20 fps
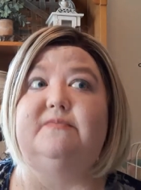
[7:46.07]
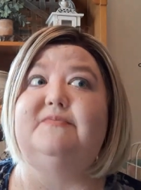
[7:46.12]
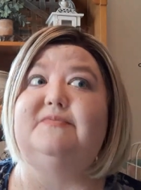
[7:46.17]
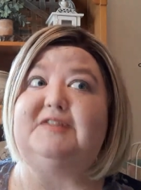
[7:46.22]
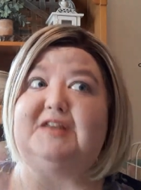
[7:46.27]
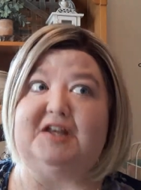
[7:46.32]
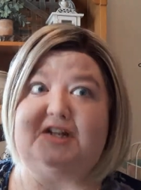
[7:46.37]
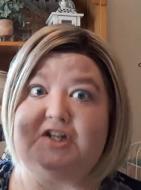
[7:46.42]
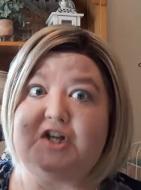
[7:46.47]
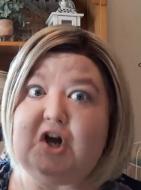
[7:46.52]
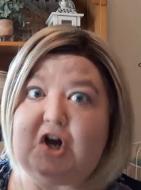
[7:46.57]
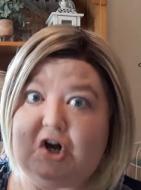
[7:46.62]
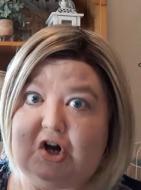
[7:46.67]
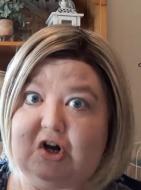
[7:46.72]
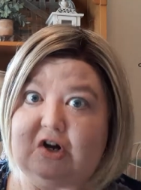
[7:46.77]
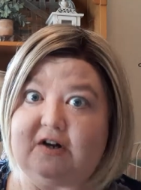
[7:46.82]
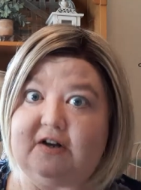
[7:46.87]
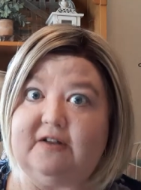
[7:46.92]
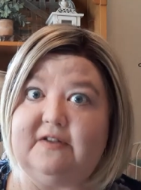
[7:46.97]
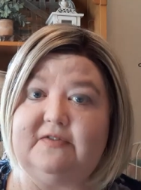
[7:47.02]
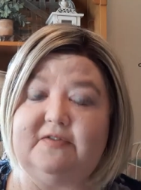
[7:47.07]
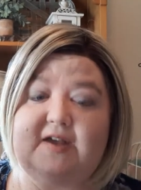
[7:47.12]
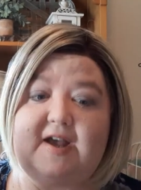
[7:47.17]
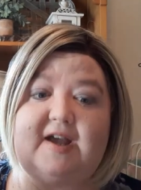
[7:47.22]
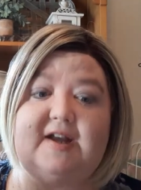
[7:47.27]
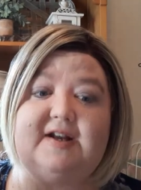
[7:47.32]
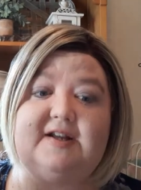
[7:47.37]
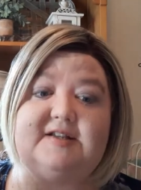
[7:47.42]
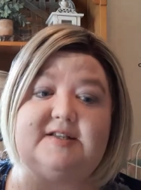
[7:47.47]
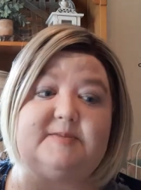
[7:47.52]
the dog
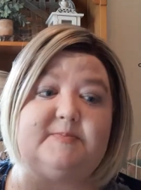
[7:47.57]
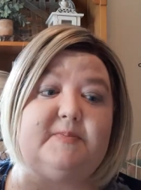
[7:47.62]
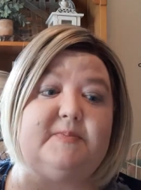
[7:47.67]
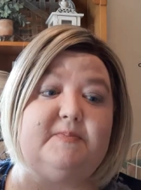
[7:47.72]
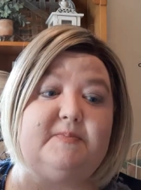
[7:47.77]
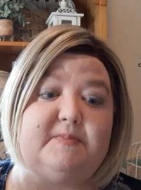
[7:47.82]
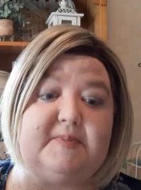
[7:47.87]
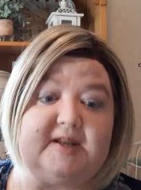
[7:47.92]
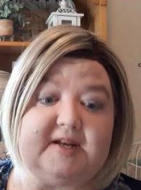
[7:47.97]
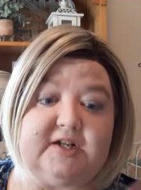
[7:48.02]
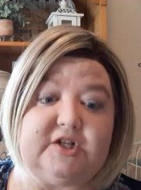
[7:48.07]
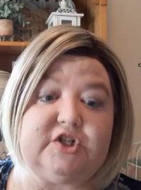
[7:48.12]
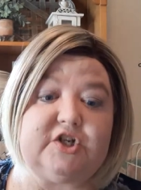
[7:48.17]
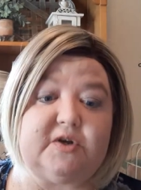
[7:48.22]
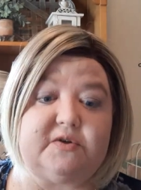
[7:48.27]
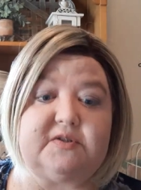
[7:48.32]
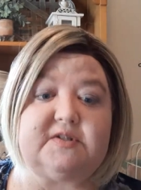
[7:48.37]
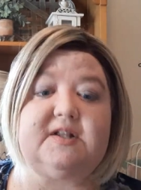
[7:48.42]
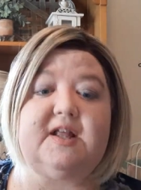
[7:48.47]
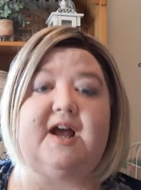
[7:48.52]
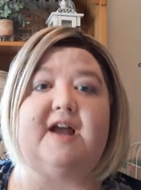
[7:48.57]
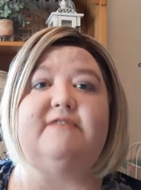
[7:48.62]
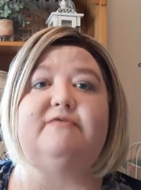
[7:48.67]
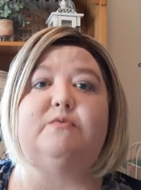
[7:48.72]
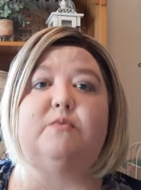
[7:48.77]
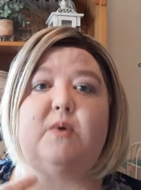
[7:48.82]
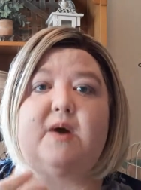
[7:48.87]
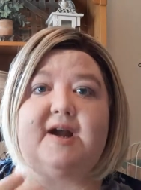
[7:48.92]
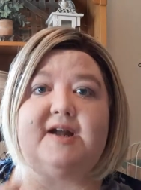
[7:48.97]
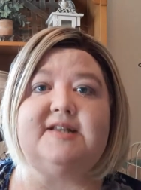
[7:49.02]
that has been in Joe's life
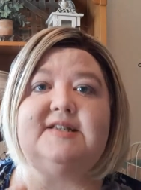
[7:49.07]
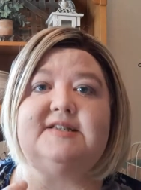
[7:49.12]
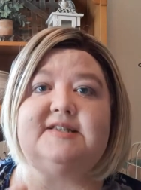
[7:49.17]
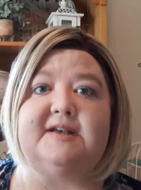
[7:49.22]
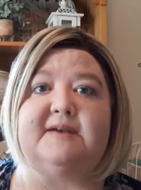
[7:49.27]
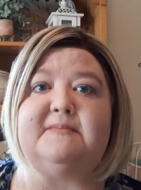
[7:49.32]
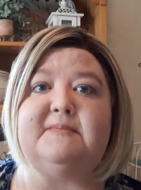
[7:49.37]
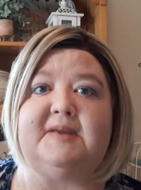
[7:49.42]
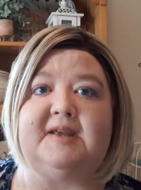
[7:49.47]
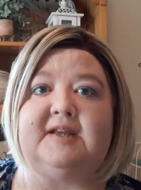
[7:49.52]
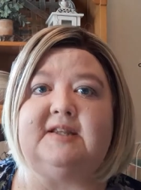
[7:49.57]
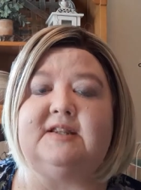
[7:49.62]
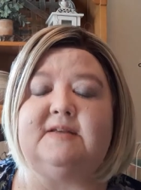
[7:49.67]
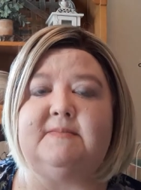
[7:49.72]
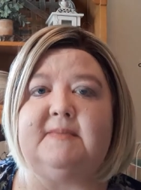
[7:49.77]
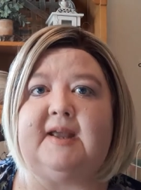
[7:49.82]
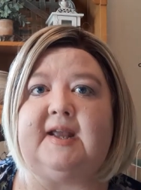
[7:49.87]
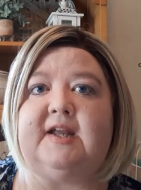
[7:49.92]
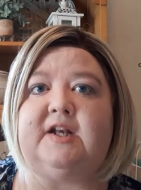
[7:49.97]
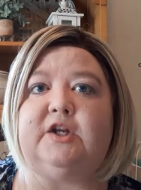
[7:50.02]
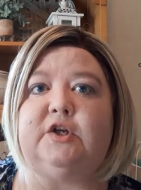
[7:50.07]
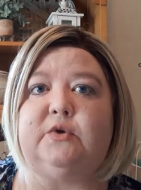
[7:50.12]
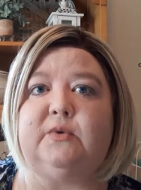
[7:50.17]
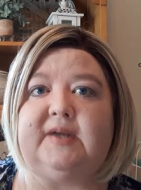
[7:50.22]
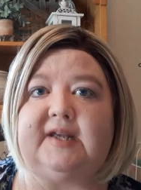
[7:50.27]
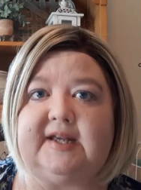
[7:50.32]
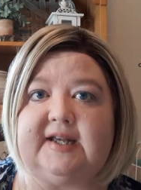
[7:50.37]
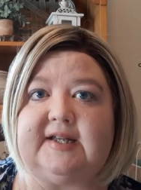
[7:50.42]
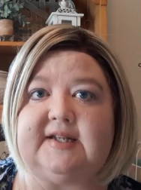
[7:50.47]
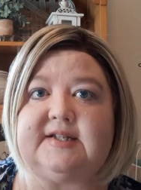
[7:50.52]
winds up being the man who
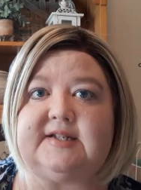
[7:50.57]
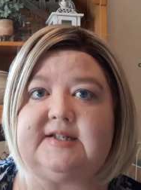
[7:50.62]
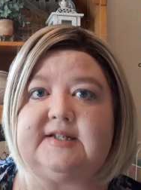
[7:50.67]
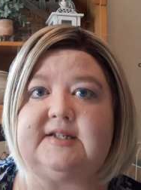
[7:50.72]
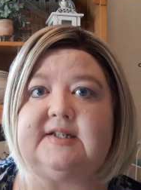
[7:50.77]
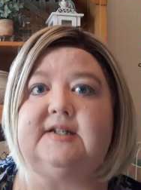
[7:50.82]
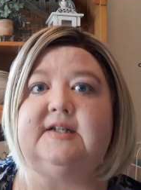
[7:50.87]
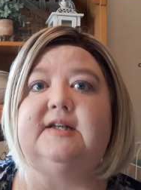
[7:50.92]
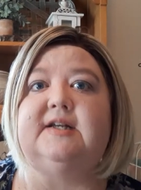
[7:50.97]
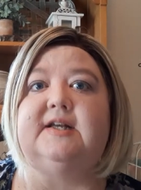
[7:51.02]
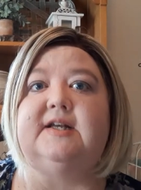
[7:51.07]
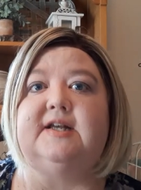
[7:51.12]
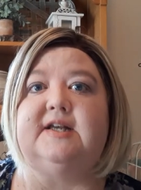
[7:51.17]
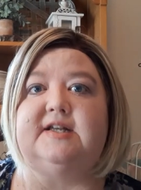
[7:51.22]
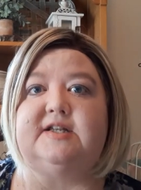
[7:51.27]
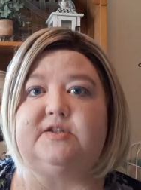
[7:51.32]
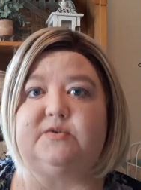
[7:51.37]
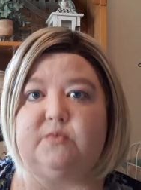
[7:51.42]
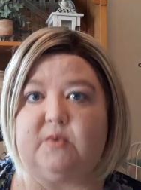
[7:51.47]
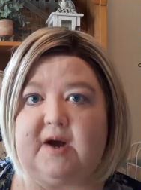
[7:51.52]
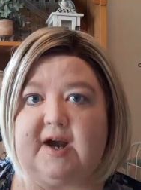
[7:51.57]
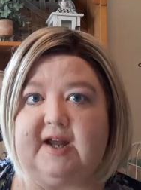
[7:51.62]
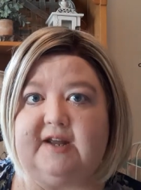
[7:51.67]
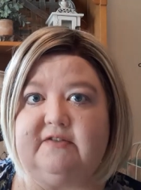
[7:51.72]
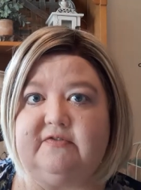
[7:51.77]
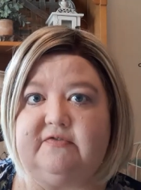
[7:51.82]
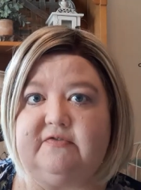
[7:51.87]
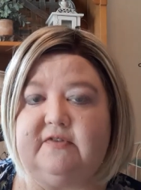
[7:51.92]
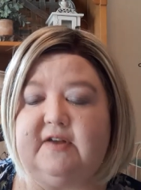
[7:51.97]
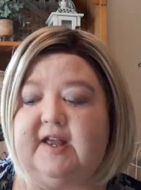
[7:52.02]
hit his
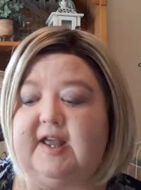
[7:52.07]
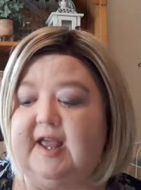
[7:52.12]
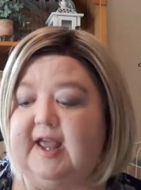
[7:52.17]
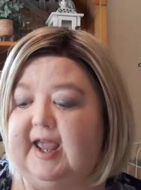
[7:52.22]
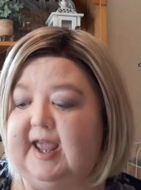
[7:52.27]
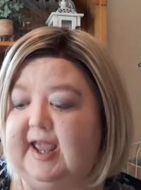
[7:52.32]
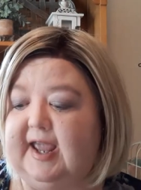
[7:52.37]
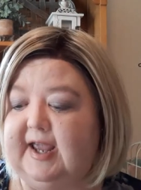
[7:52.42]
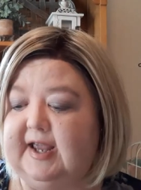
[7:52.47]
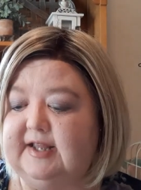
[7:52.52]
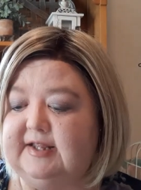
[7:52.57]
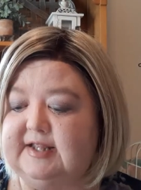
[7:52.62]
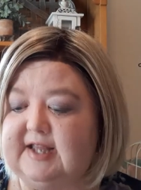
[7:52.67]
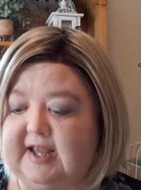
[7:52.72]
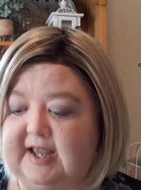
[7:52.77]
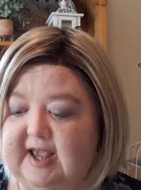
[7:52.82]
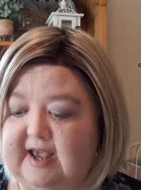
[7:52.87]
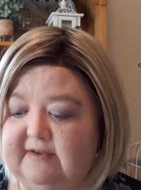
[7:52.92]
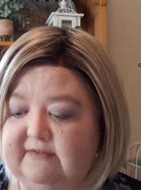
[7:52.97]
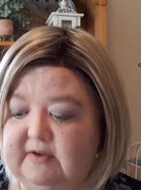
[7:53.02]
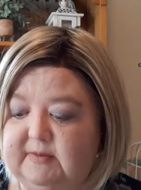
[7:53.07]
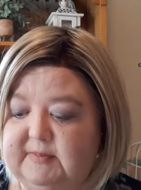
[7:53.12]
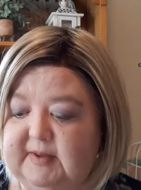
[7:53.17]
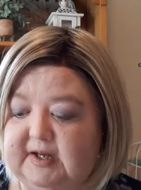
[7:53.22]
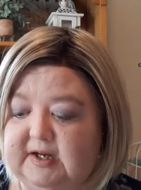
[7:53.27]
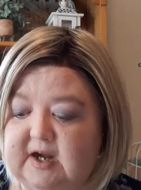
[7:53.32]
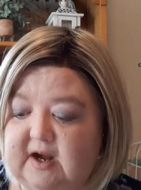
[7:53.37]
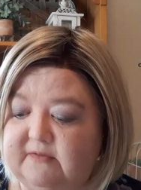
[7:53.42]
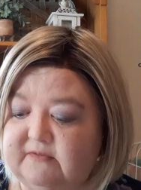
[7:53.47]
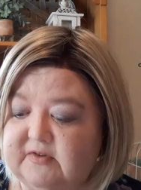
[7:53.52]
wife. And they have a
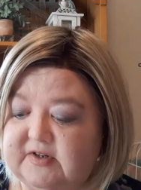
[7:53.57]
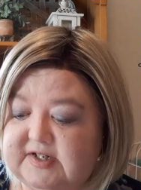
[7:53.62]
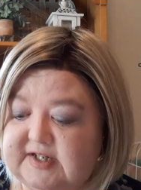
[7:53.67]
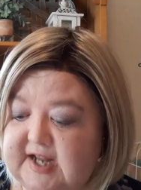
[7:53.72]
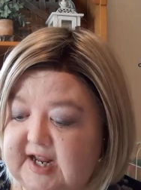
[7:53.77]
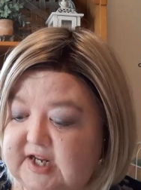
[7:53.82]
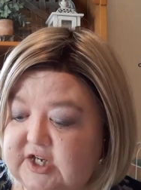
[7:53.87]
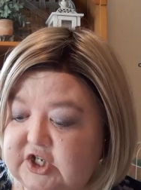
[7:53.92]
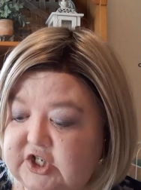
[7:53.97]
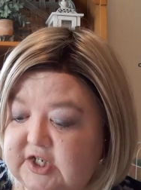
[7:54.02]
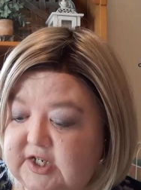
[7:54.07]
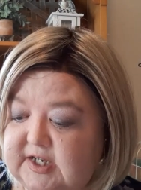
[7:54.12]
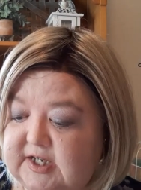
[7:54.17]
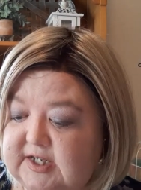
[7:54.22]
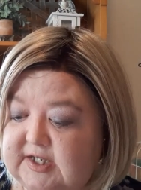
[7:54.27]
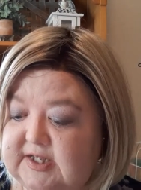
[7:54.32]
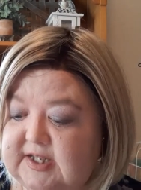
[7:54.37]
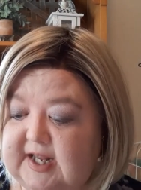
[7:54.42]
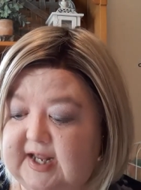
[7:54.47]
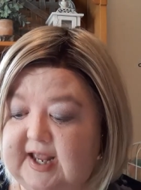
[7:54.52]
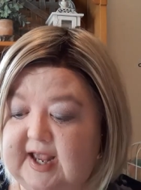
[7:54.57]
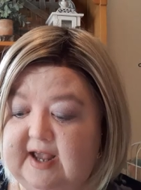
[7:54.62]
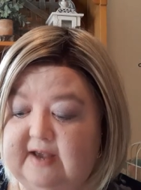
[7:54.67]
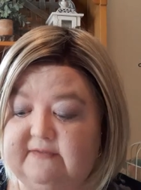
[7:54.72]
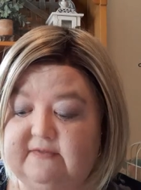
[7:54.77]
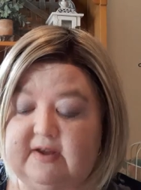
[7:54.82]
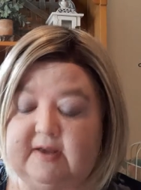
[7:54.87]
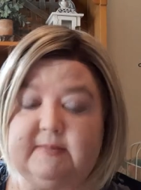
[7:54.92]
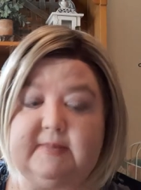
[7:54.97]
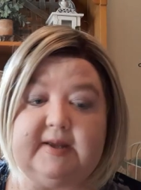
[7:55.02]
big confrontation, they
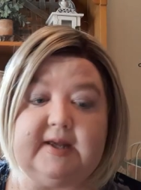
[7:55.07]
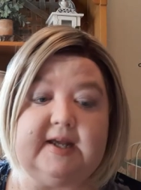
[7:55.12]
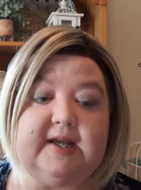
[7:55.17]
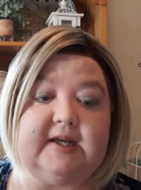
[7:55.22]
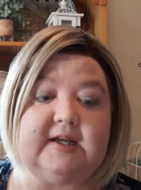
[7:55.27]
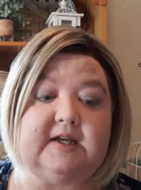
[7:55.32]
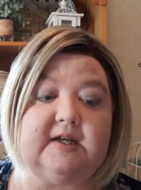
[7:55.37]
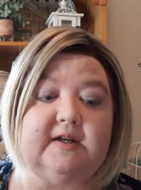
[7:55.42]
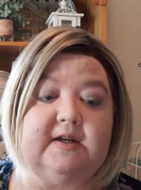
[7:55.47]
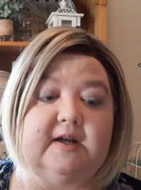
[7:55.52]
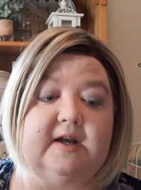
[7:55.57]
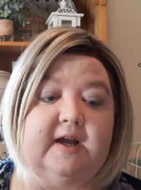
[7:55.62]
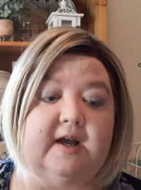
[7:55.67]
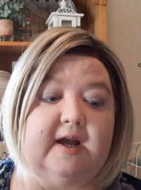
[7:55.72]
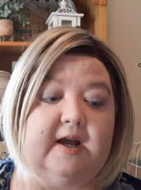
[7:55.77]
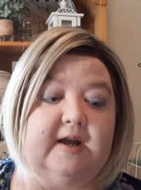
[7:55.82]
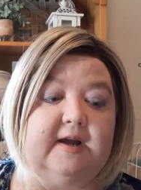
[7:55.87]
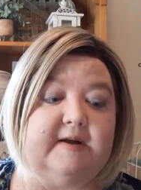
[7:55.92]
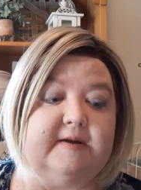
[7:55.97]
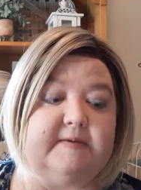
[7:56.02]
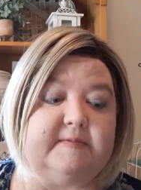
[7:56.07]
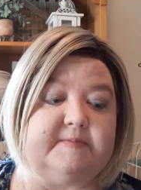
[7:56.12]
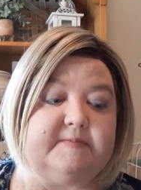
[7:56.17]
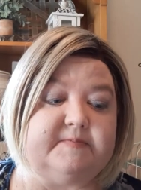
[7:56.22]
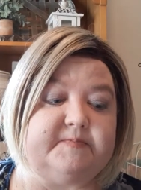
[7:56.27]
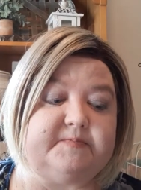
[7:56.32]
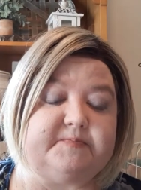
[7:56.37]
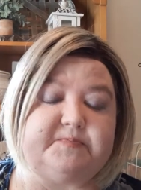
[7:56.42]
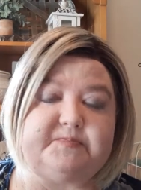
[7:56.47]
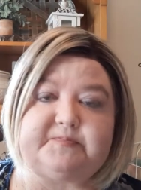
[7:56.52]
have a big
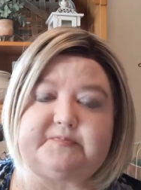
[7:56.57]
um,